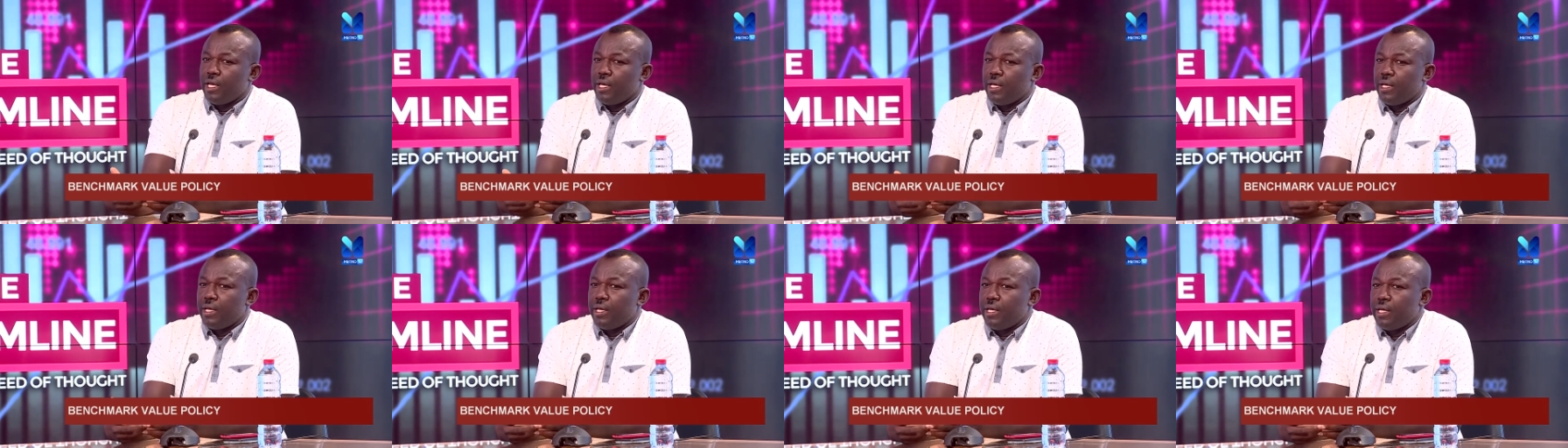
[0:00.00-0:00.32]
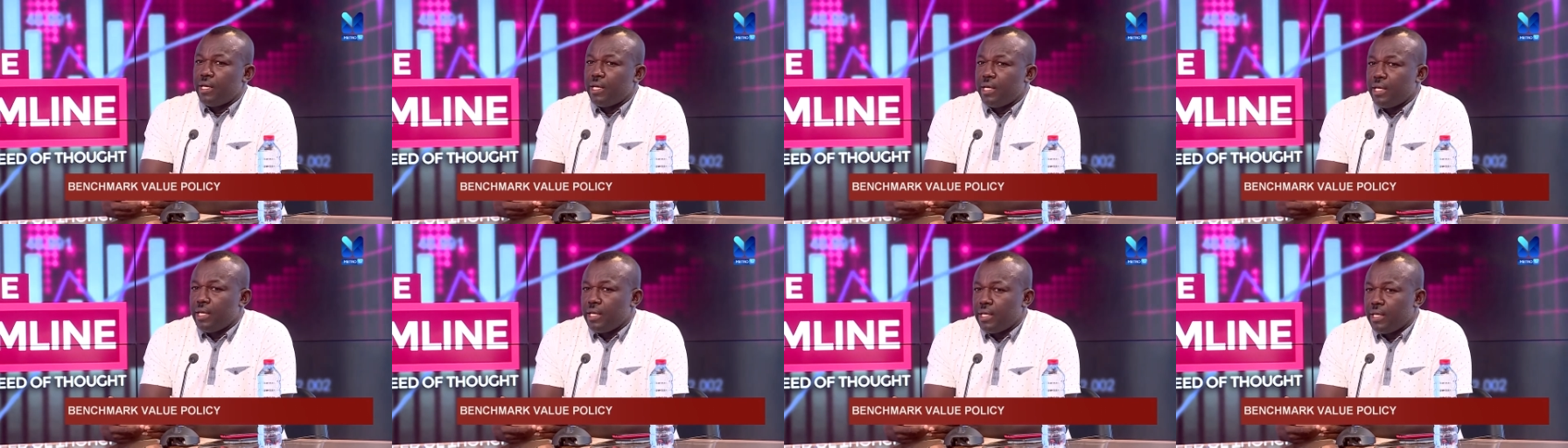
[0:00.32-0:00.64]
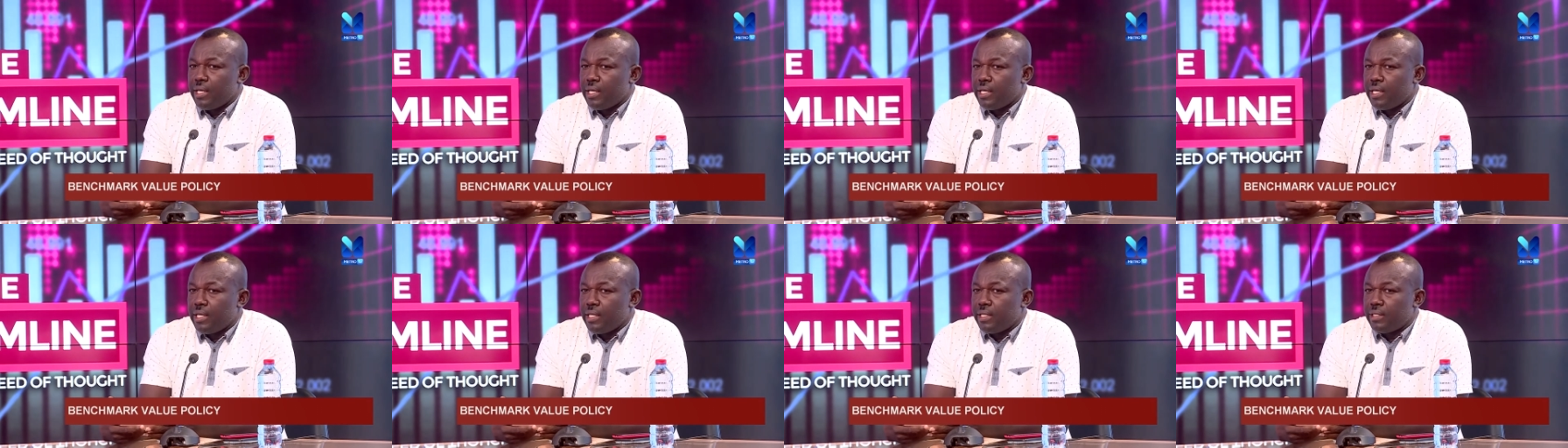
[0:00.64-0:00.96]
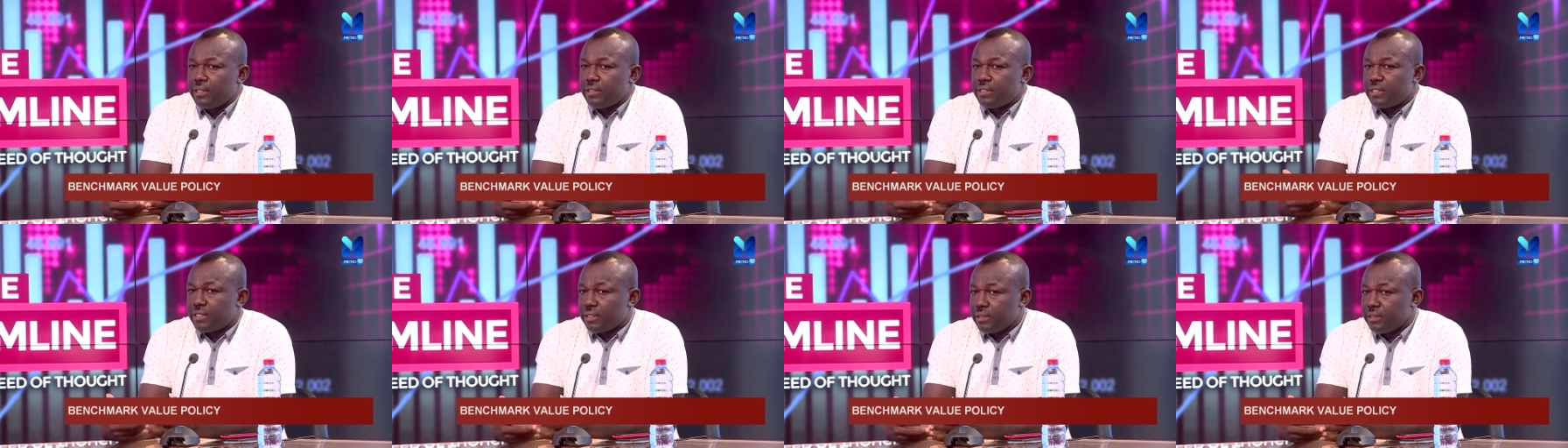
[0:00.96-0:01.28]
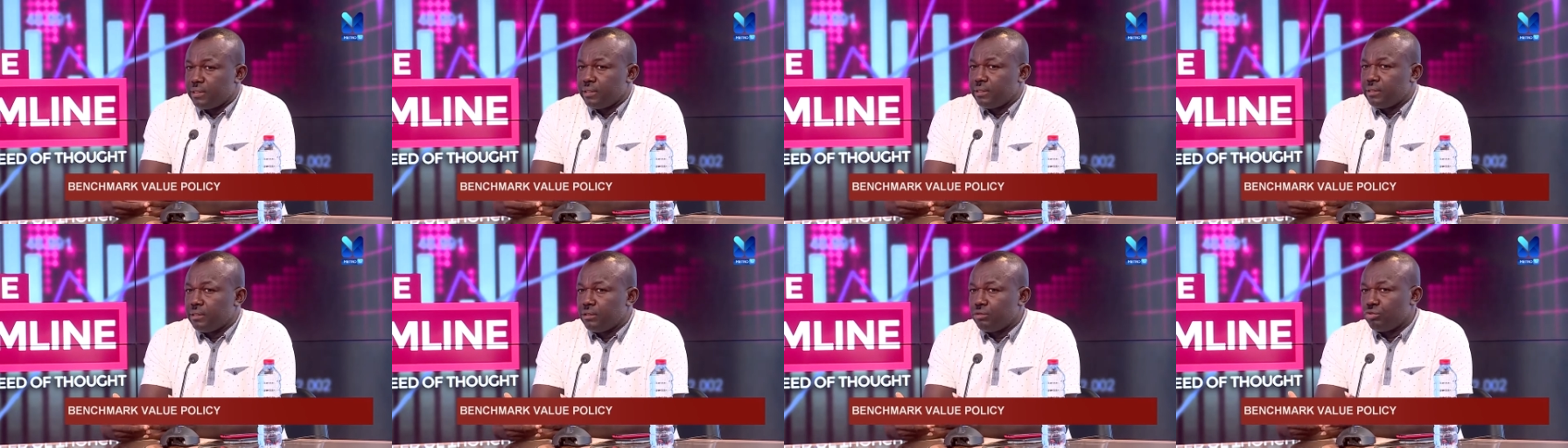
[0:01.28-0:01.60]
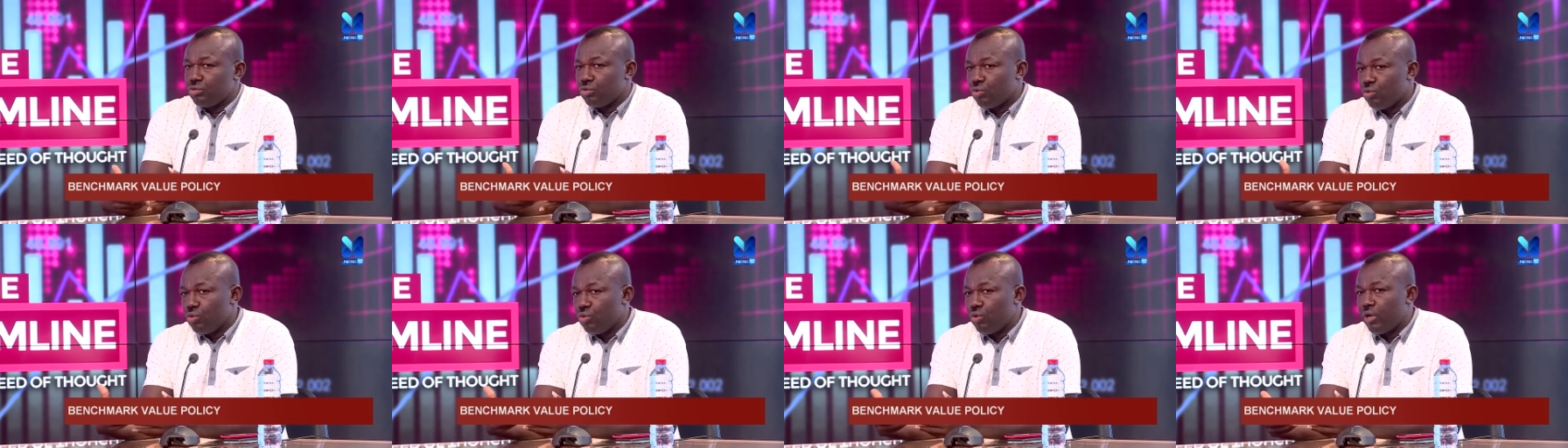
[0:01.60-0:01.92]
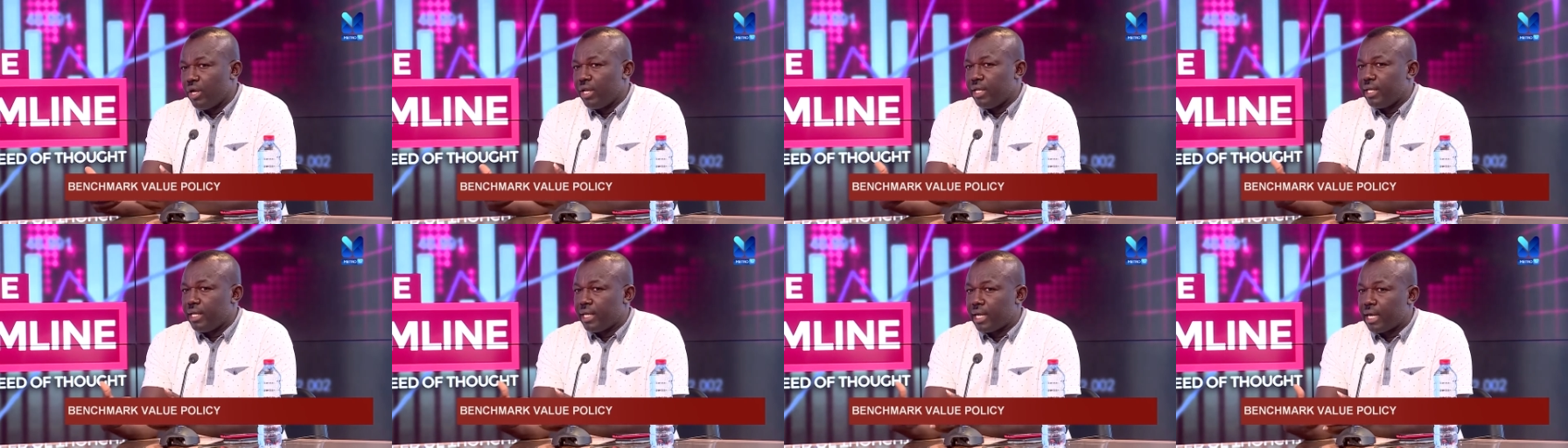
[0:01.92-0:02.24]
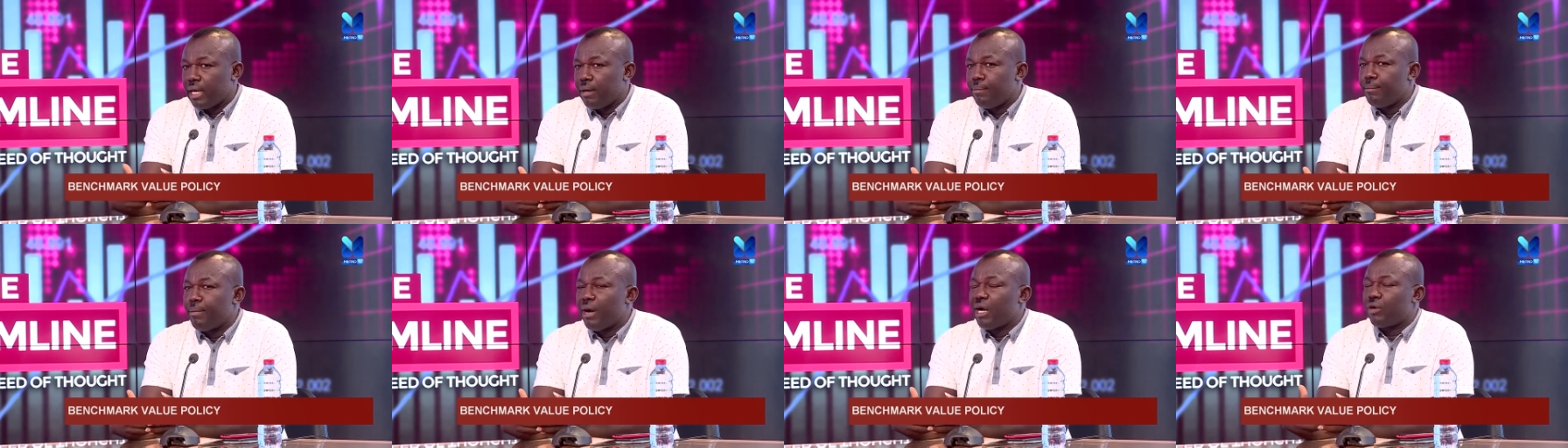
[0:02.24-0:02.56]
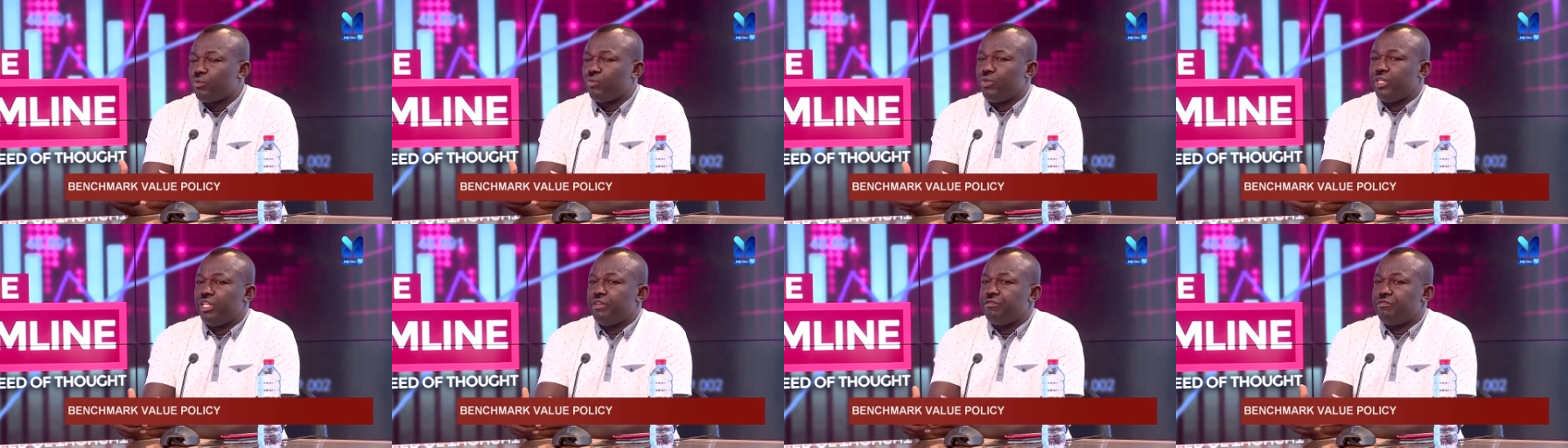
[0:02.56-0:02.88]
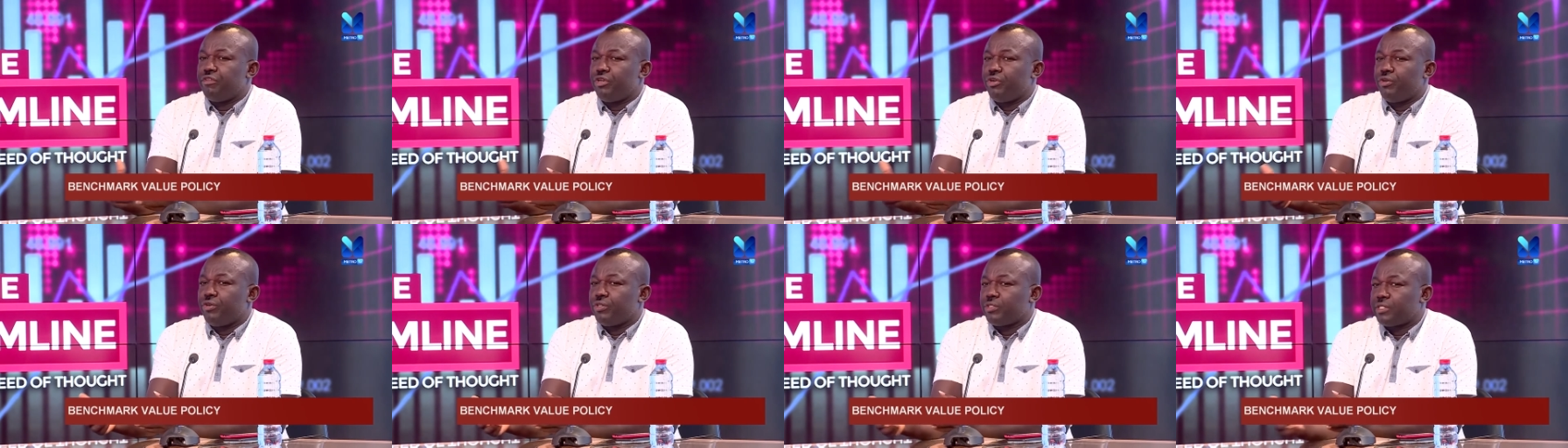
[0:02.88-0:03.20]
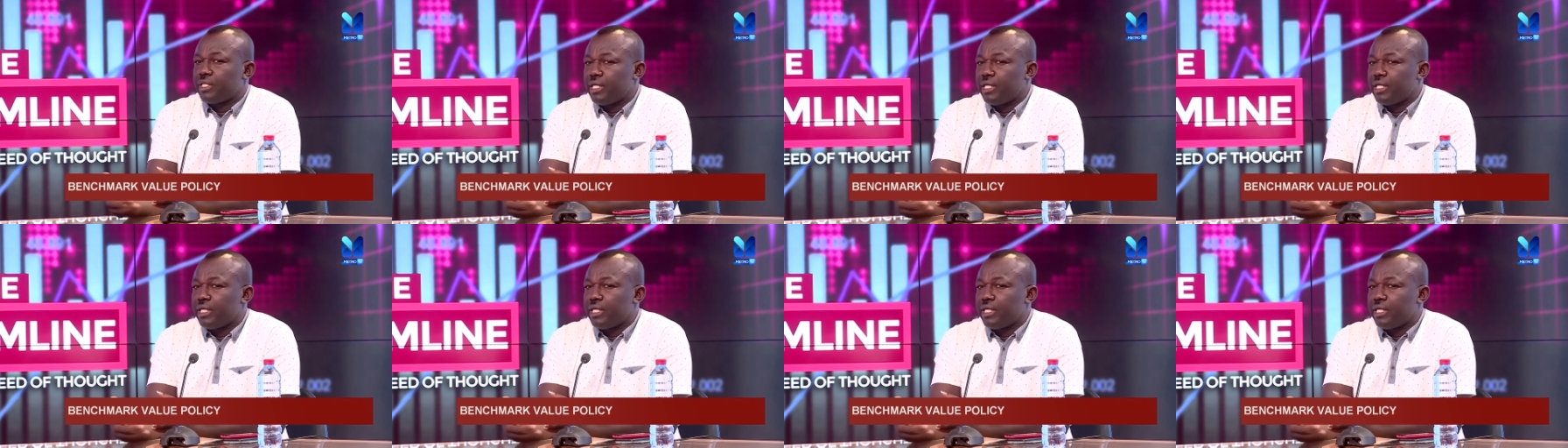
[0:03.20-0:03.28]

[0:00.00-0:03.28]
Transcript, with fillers: uh still to go and then come back with the various,